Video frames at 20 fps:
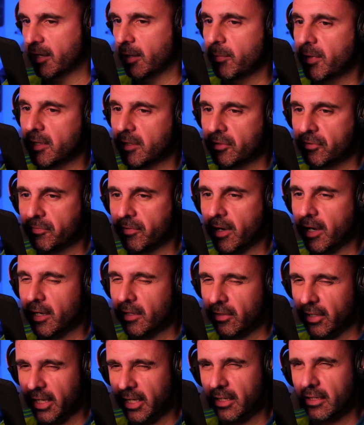I mean, it's very
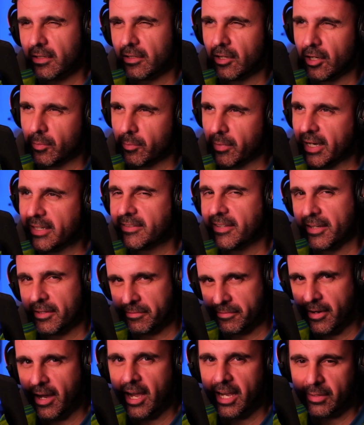like um,
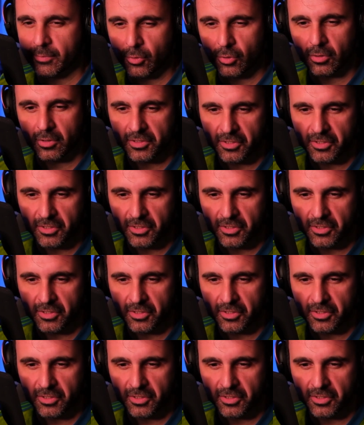identifiable.